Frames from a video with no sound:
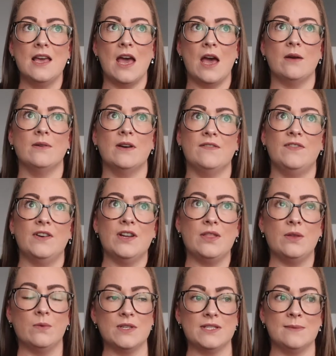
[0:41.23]
However,
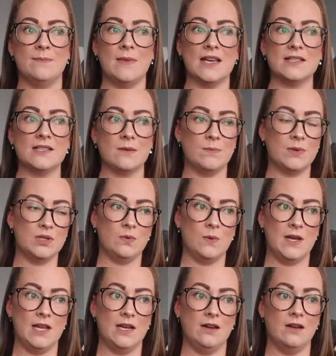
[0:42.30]
there was a mix-up
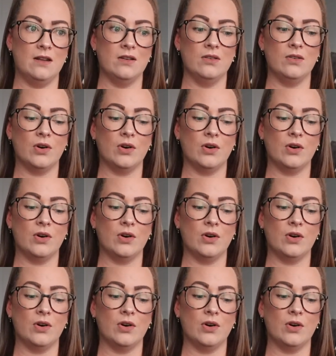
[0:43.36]
between,